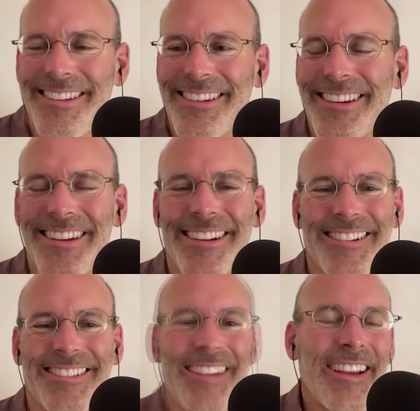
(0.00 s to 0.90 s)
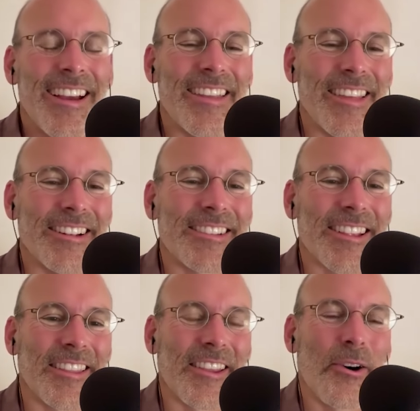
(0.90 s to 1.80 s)
you know? And then
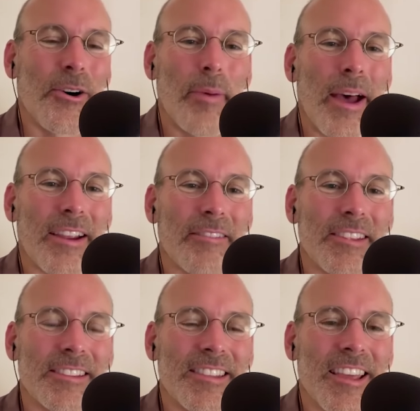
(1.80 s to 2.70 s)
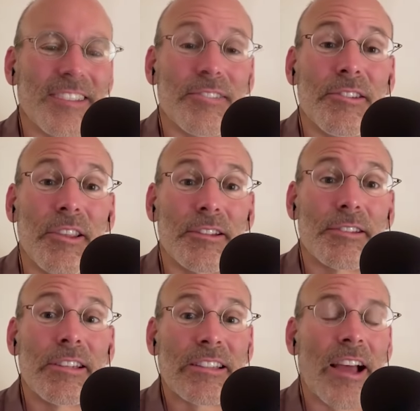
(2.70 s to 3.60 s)
suddenly a whole bag of these things that's
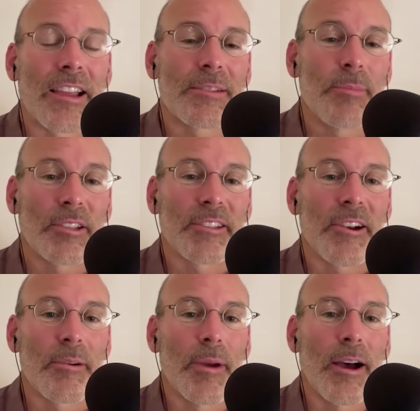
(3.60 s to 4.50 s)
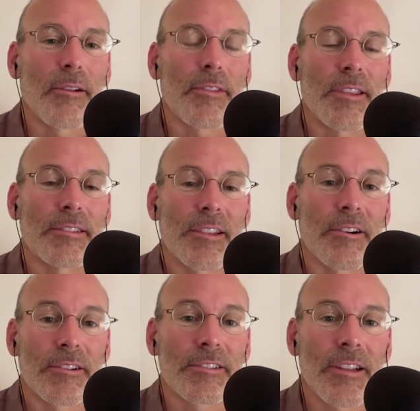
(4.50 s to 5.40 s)
designed to melt in our mouth is in
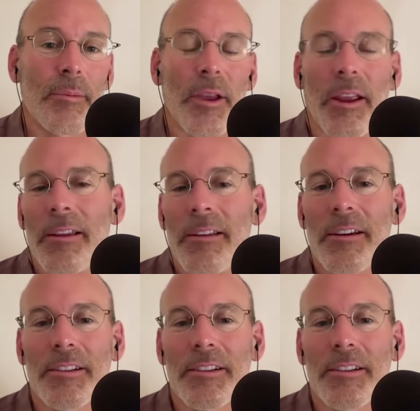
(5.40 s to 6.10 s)
our stomach. And